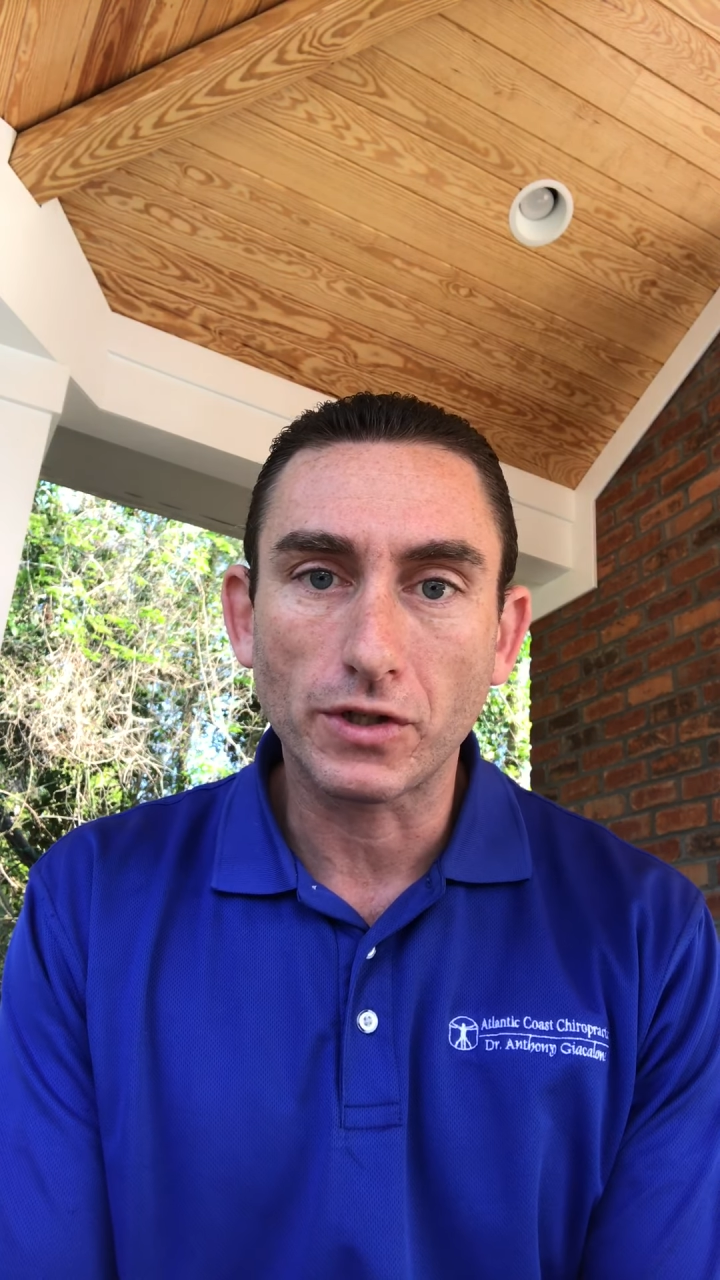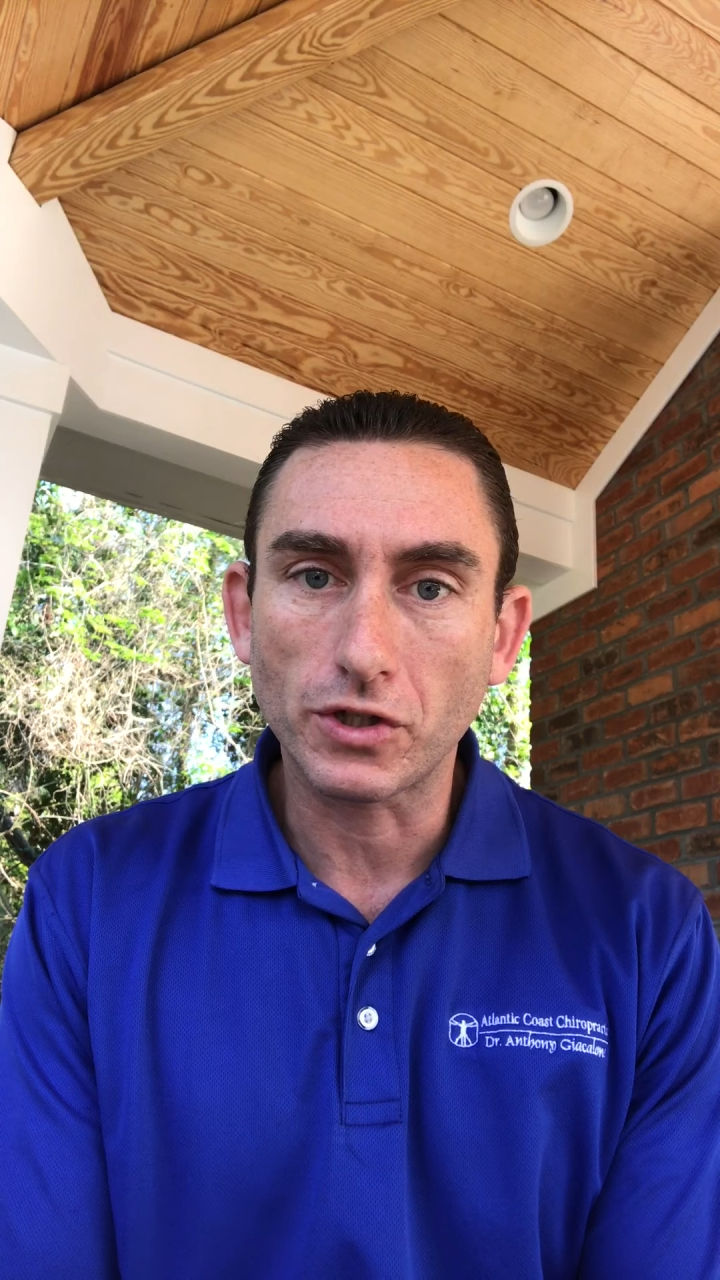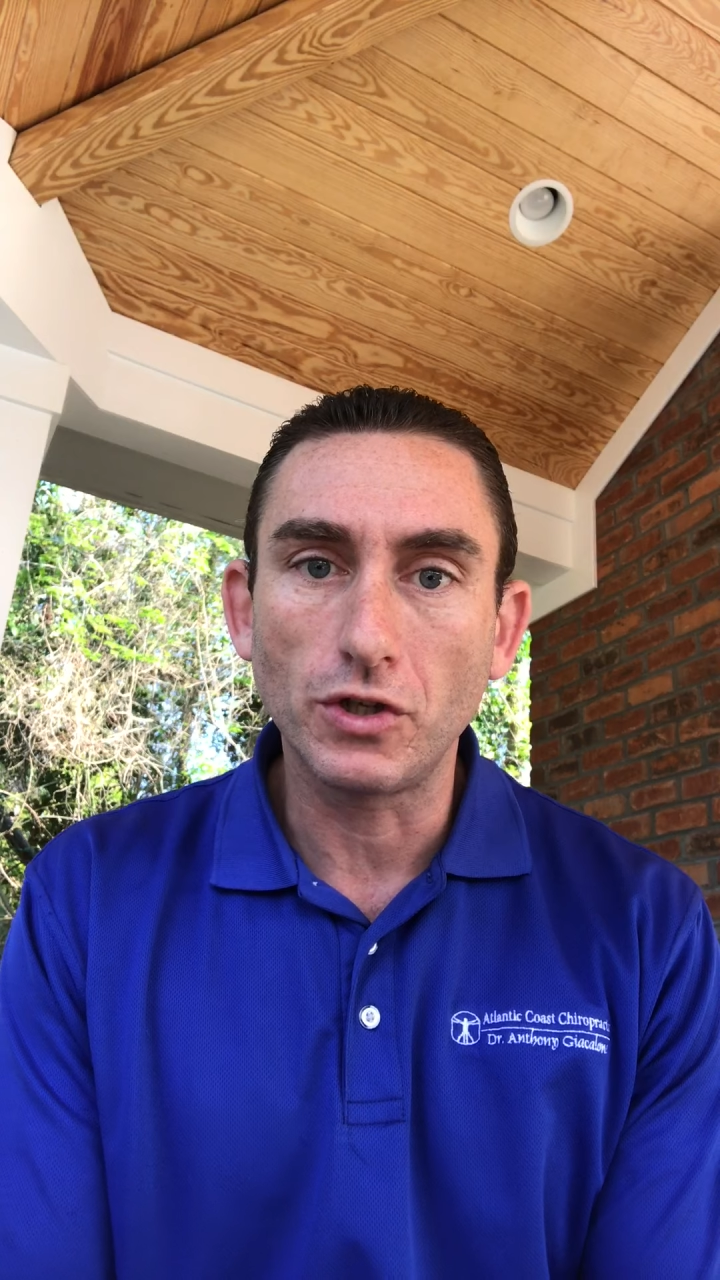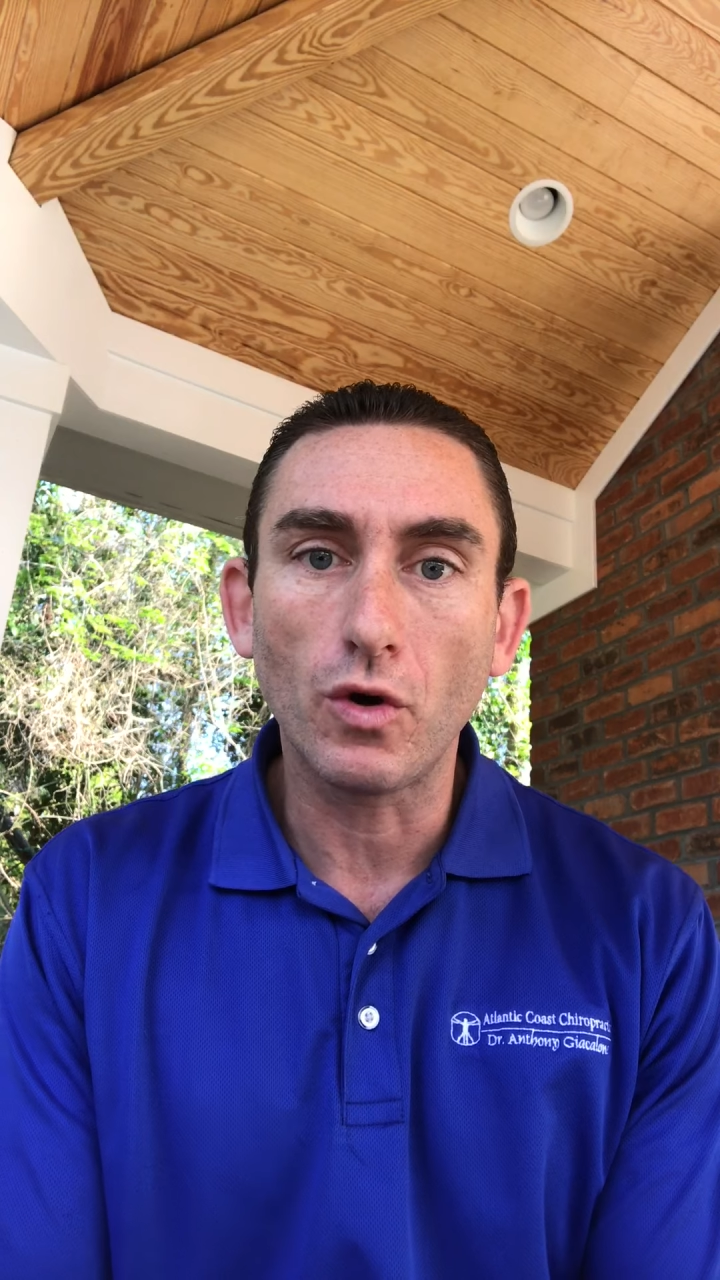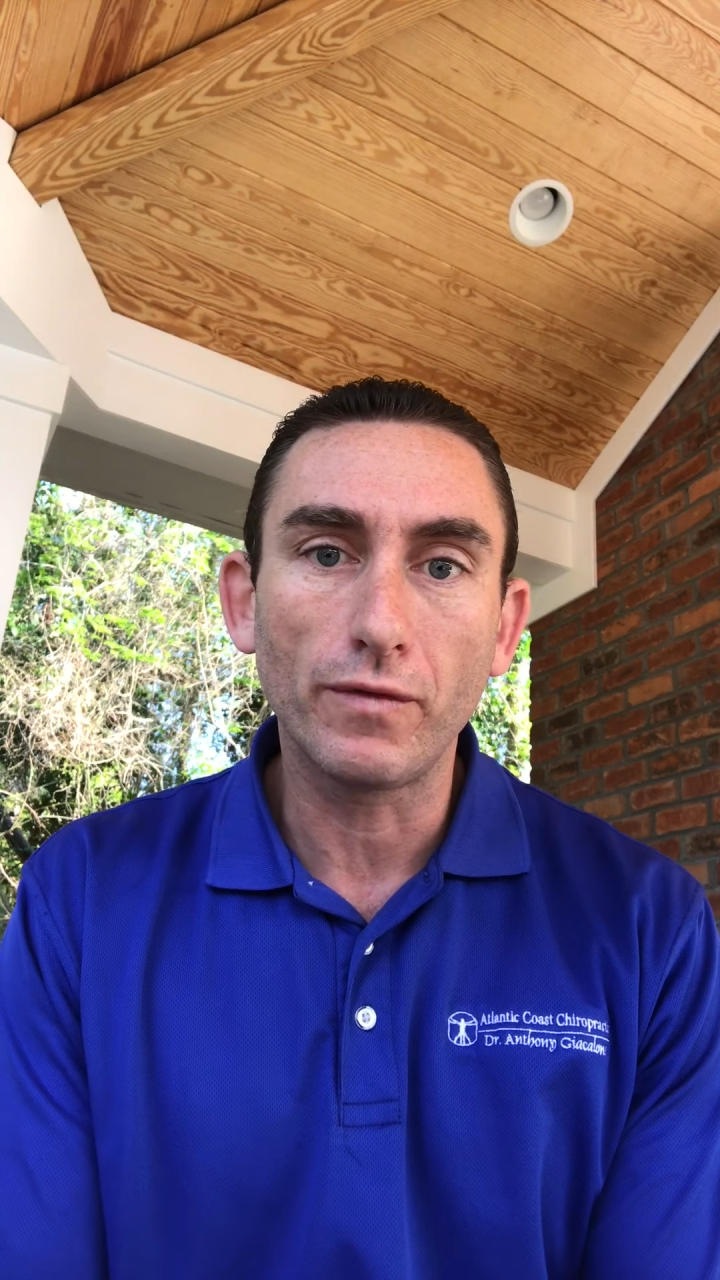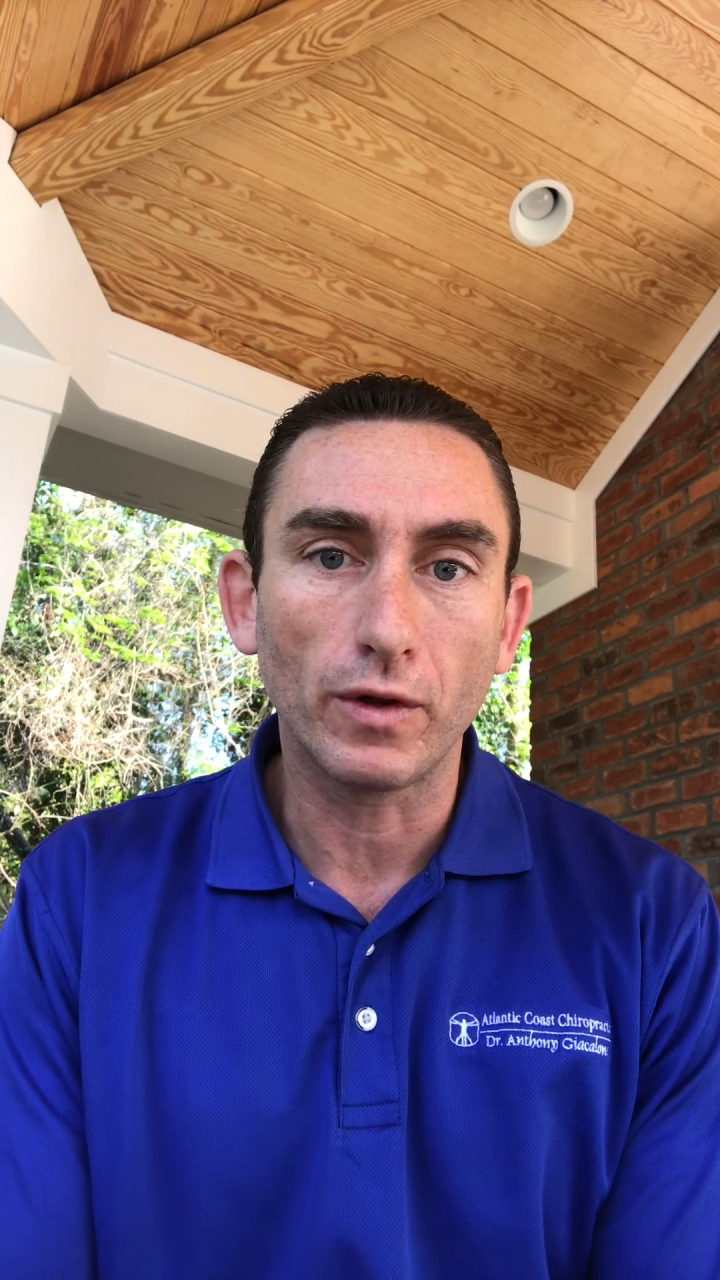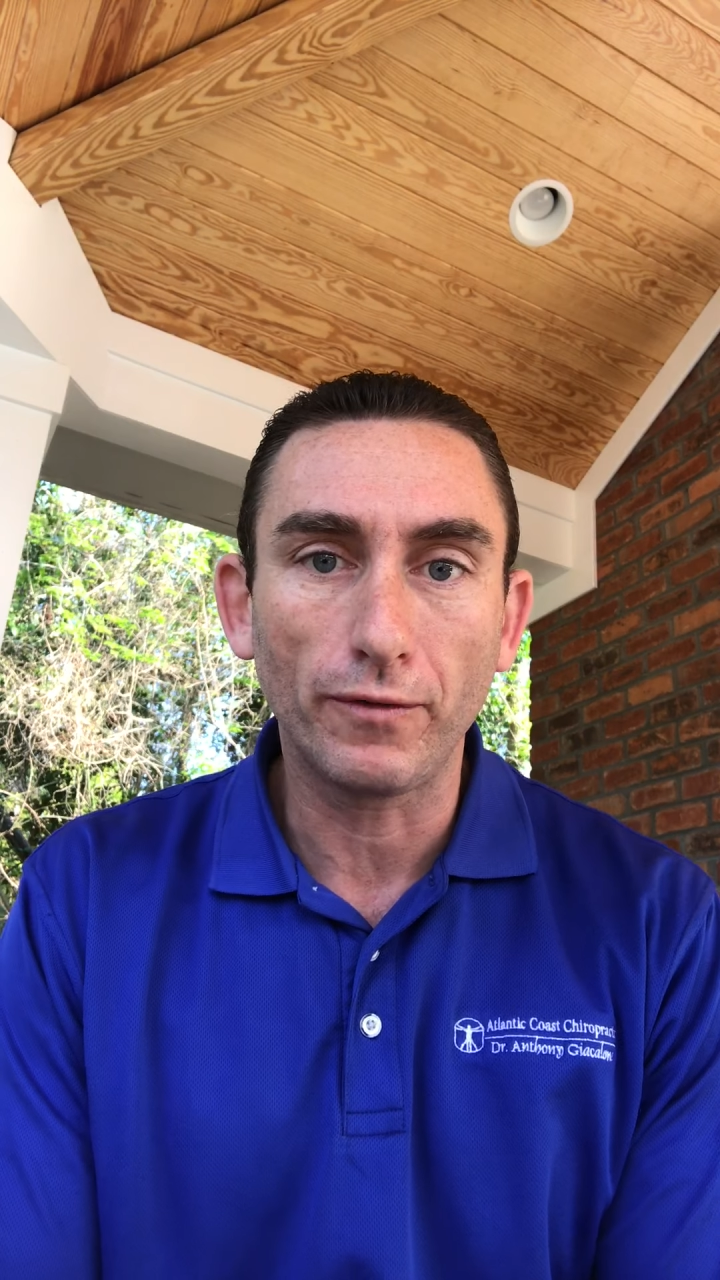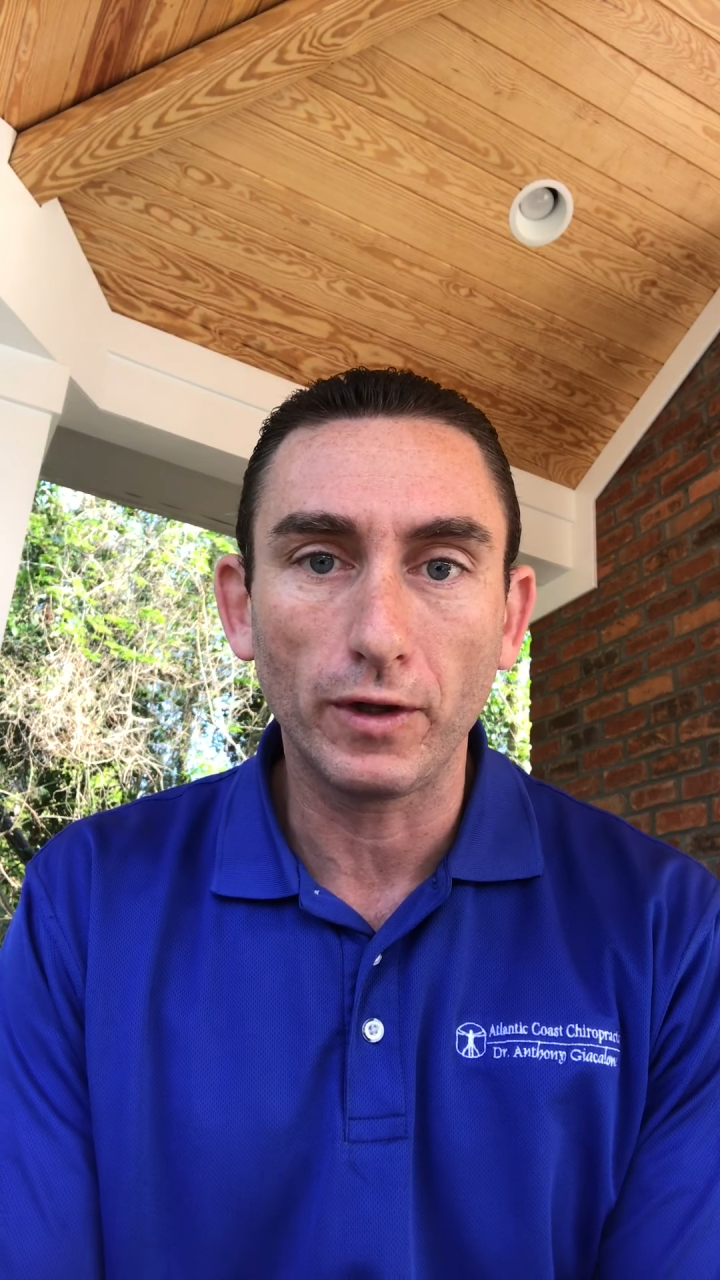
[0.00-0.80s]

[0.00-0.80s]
synovial